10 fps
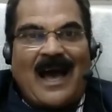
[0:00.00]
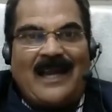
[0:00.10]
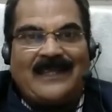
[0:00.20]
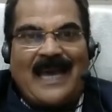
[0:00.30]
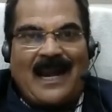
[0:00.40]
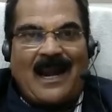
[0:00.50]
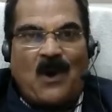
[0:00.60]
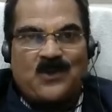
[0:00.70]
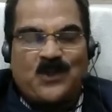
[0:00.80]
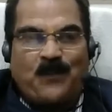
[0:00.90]
and they are
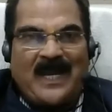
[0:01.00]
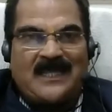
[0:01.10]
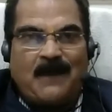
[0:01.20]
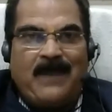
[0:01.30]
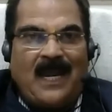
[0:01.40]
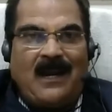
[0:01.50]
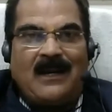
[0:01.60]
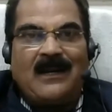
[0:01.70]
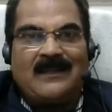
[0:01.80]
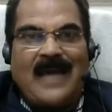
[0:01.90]
about to pay the
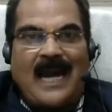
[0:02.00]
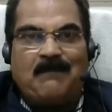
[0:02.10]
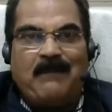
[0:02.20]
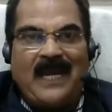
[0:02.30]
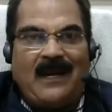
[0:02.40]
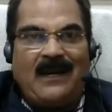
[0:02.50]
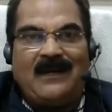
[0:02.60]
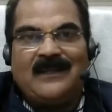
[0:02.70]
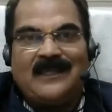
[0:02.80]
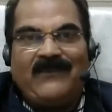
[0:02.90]
bill that bill
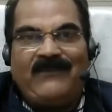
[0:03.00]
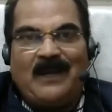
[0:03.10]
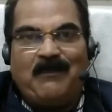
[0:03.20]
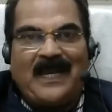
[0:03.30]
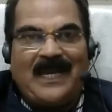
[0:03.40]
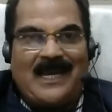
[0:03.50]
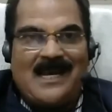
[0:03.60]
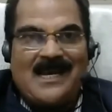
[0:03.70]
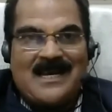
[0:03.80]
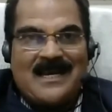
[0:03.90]
will
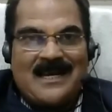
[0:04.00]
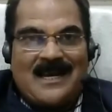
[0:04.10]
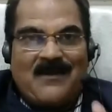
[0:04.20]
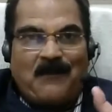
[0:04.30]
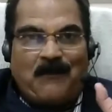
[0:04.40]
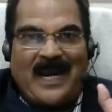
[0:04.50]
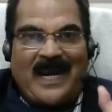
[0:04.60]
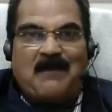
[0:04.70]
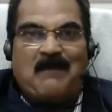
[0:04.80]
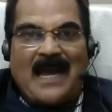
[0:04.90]
be
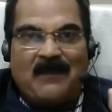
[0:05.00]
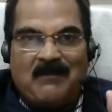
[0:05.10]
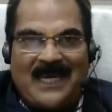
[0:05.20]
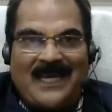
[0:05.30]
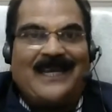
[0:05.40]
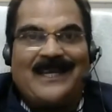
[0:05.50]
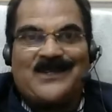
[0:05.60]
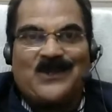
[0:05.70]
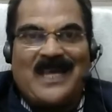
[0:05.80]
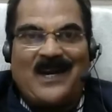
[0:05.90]
paid by me
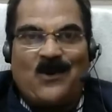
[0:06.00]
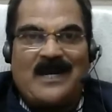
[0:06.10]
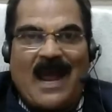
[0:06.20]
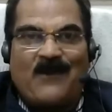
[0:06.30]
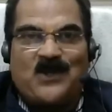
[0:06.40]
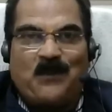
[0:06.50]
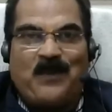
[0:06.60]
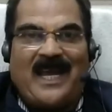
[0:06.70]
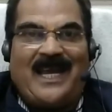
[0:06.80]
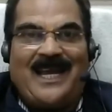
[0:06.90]
so they don't have to
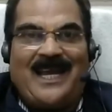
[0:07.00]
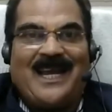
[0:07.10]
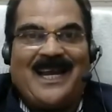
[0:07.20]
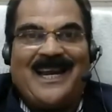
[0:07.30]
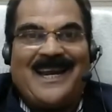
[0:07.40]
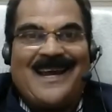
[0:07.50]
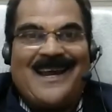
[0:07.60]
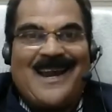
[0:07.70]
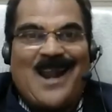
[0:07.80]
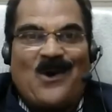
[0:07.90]
pay
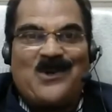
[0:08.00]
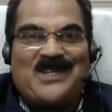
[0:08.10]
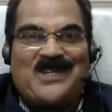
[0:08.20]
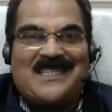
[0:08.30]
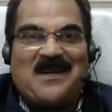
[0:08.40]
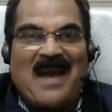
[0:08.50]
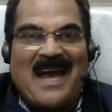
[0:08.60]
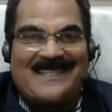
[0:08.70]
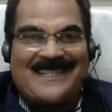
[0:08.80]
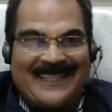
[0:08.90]
now you just
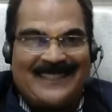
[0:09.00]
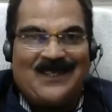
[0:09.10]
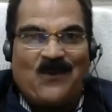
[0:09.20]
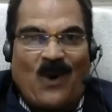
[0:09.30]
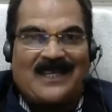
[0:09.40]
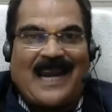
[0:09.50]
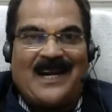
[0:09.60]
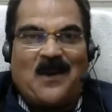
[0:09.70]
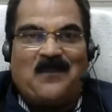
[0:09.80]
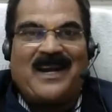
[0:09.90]
imagine what
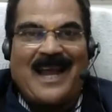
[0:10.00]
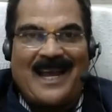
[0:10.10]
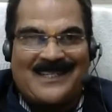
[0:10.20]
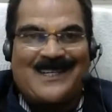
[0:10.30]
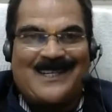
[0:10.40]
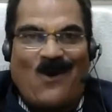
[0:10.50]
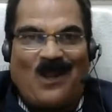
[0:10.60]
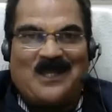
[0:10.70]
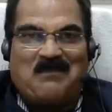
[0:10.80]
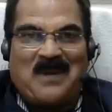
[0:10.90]
kind of reaction
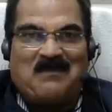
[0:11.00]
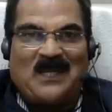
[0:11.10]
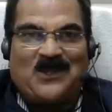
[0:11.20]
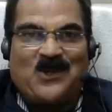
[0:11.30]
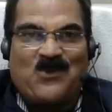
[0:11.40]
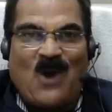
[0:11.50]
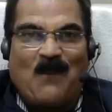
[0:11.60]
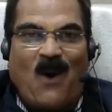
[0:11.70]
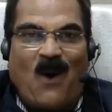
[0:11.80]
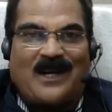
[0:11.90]
all the people those who
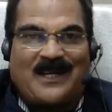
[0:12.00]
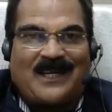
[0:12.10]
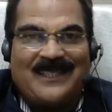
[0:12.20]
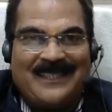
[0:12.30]
have bought